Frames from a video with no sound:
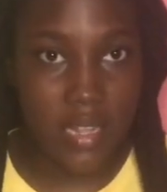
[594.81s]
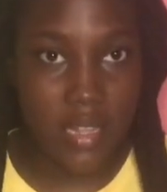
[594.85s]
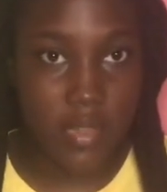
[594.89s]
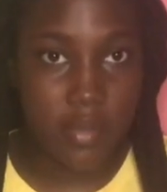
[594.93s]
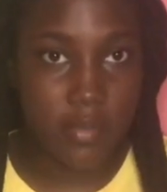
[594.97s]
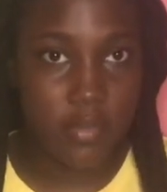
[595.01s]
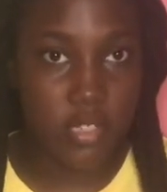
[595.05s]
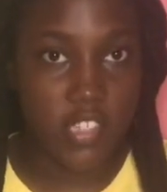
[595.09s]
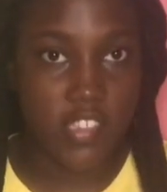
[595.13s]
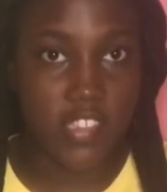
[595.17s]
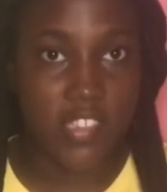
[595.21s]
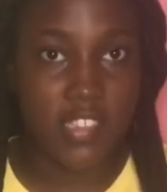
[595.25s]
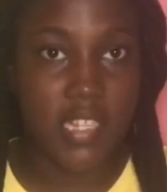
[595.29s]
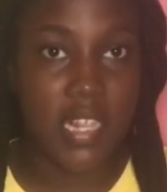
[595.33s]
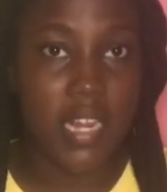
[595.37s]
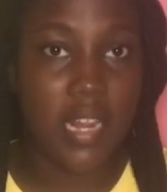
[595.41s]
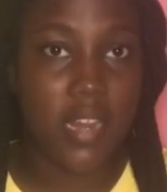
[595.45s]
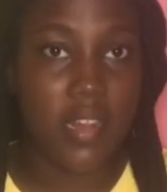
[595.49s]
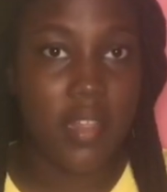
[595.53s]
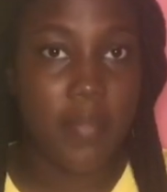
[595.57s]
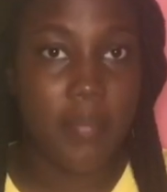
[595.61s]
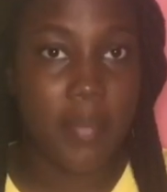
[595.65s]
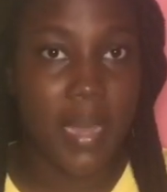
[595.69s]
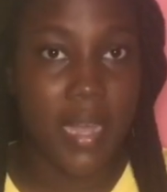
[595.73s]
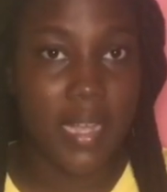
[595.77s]
I'm just sealing the
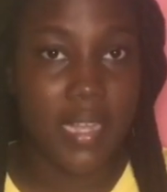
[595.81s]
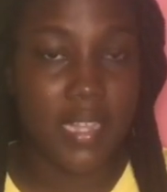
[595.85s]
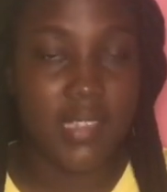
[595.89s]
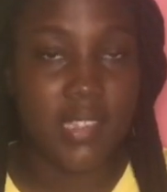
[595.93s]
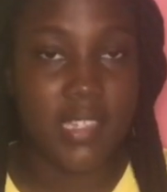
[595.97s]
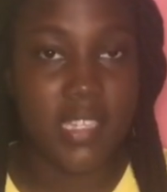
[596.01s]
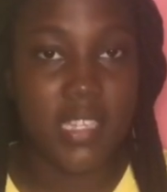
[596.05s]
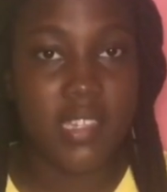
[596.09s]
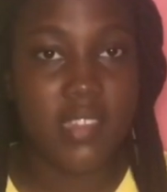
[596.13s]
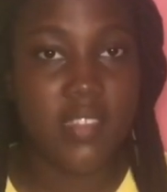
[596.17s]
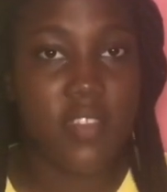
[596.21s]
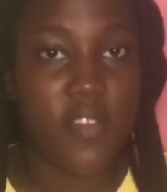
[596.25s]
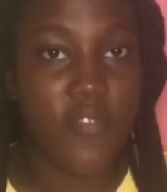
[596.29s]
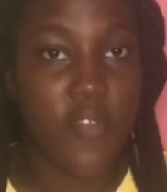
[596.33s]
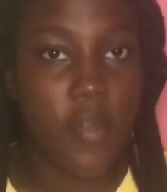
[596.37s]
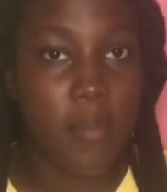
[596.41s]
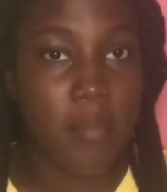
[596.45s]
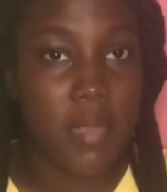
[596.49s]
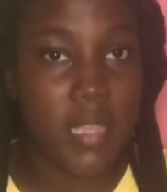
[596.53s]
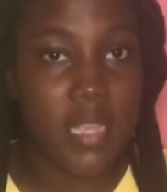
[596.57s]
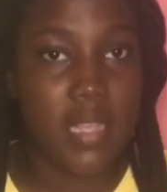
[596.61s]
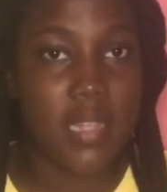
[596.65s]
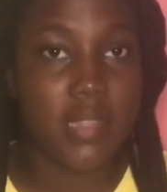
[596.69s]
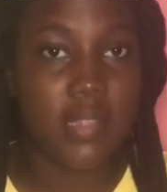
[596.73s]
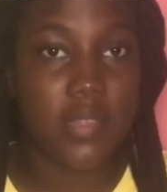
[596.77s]
bag. It's easier for
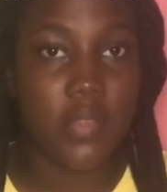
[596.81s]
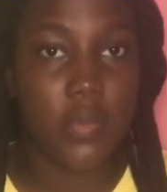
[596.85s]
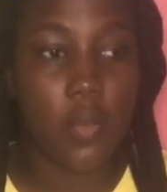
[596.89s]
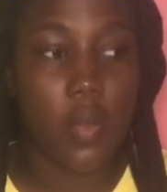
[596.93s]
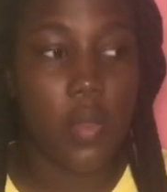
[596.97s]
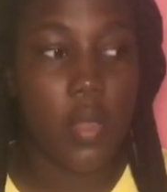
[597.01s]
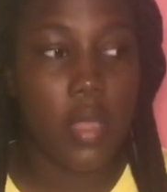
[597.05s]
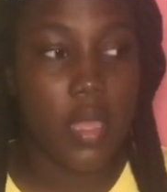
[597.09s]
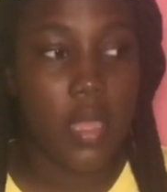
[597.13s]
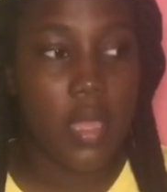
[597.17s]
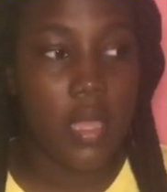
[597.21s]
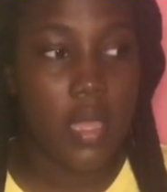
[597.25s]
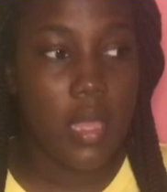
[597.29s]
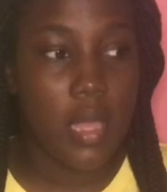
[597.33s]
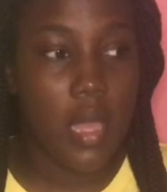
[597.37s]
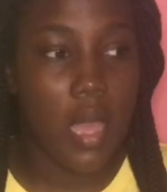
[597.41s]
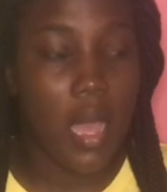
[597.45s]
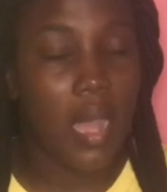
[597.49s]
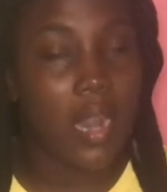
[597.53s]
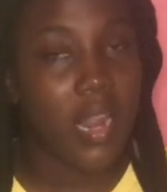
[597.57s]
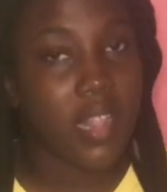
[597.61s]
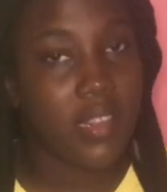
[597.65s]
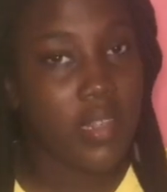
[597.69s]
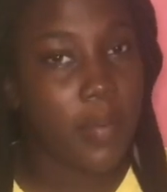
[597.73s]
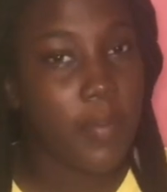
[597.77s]
me to, a
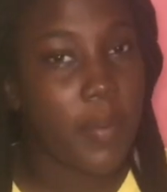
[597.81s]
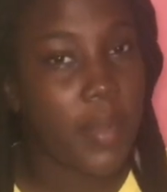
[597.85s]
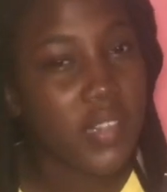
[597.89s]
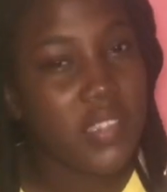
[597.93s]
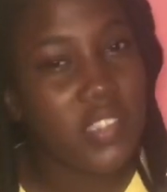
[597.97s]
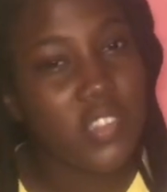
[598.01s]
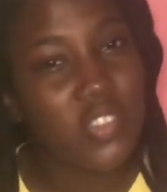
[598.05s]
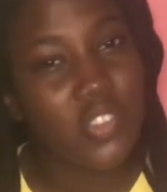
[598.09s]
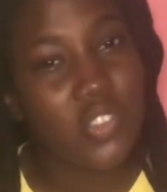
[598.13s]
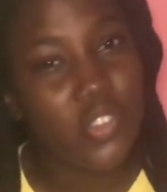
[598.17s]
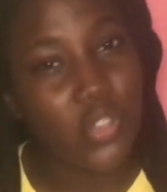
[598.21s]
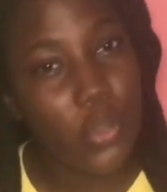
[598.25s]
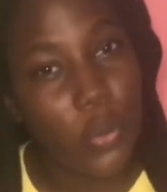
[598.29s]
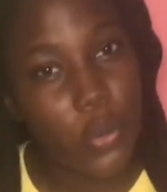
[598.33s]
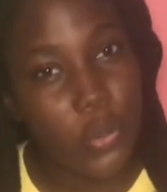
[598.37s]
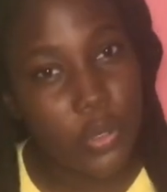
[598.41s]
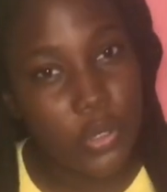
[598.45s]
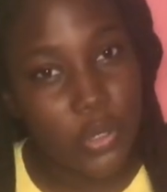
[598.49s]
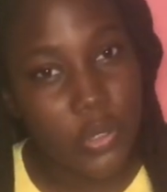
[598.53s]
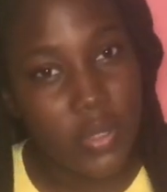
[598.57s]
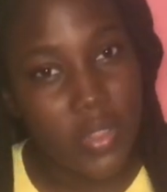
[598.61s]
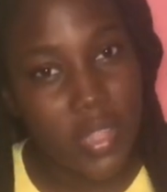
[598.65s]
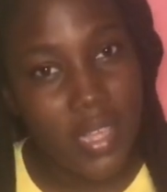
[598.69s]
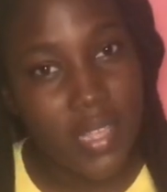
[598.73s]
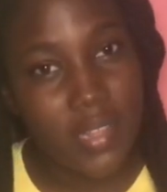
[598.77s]
lot of persons don't do
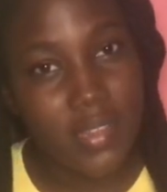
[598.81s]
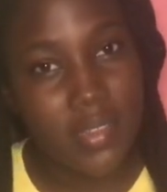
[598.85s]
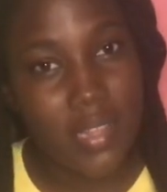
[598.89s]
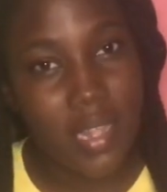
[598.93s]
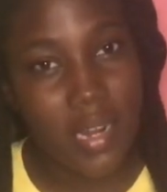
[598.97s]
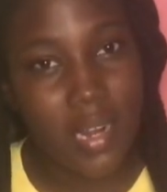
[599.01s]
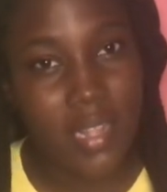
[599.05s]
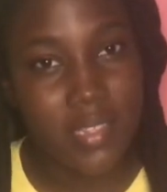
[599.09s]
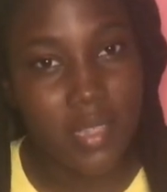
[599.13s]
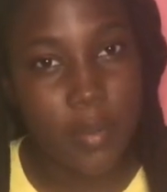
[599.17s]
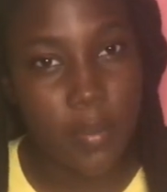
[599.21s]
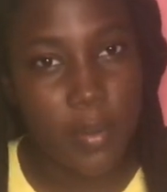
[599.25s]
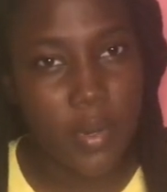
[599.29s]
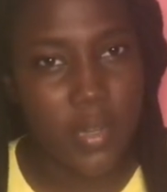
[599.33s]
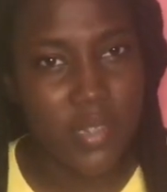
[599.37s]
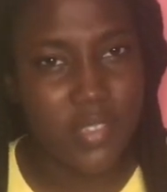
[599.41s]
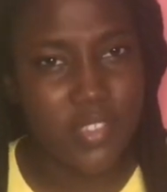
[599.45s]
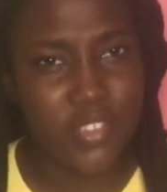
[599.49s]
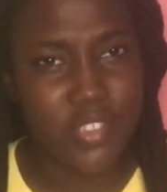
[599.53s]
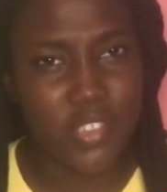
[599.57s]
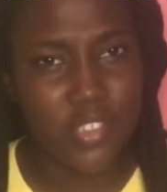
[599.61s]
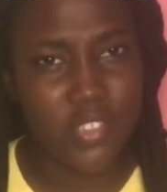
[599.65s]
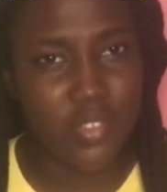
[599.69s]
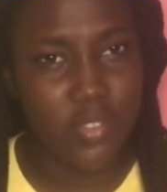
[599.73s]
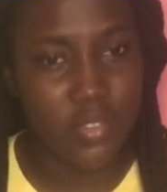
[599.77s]
this. A lot of persons
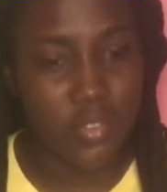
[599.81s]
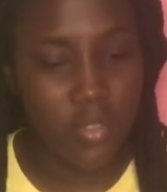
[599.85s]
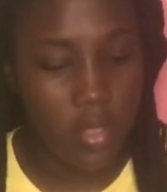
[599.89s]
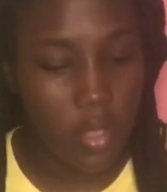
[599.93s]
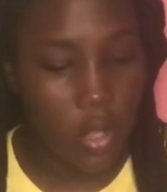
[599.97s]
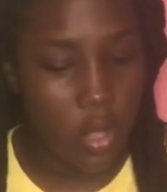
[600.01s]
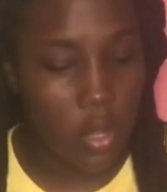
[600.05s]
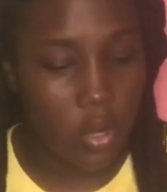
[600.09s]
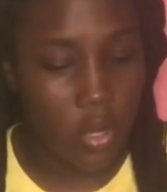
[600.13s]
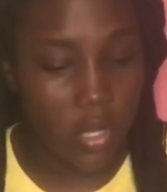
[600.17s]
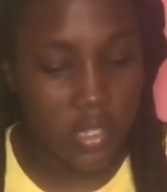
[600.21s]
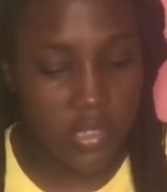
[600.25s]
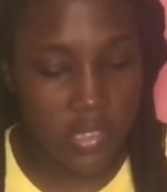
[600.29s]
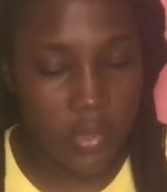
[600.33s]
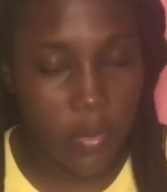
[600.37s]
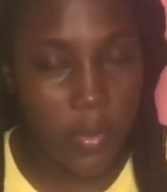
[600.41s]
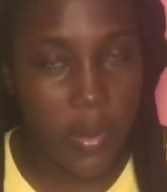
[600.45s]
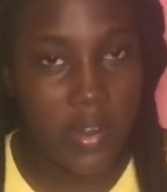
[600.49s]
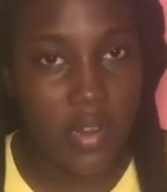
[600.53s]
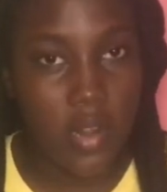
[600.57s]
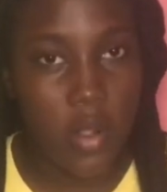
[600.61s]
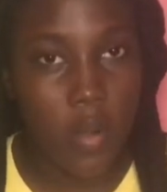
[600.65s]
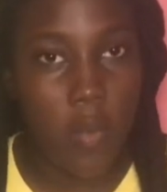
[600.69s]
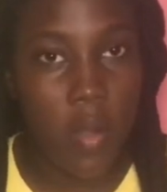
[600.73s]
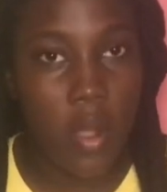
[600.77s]
just cut it where
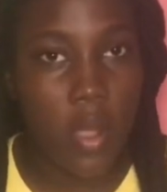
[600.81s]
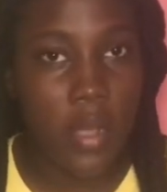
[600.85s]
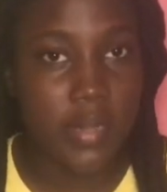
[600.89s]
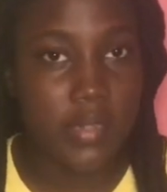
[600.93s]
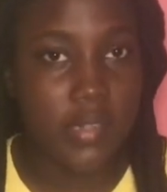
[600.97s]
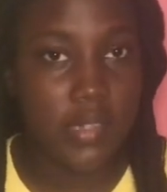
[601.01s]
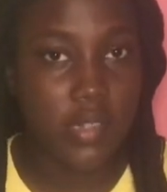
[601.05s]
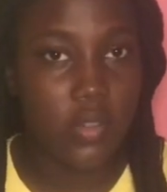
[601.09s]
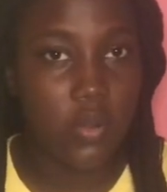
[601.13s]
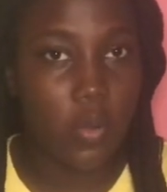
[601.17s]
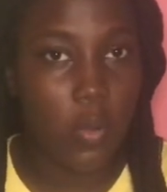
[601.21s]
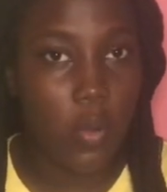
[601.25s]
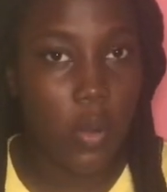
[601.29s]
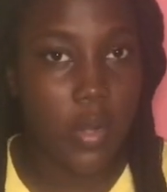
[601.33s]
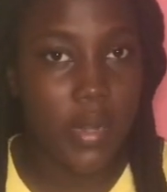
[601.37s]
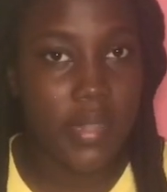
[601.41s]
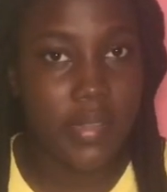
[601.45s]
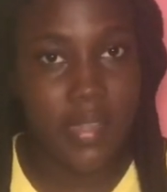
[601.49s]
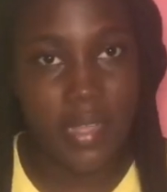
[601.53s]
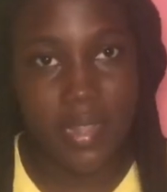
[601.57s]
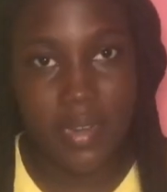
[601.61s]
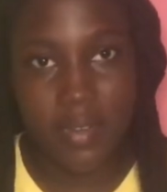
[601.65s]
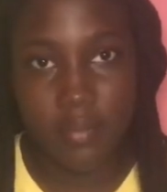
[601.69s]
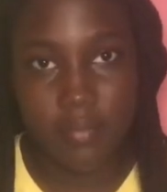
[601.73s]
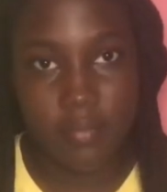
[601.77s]
they want it, hold it
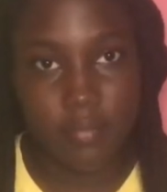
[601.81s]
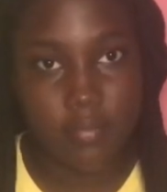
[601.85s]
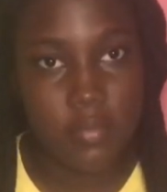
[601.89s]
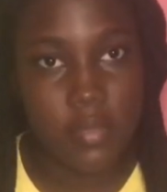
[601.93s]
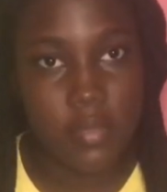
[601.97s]
and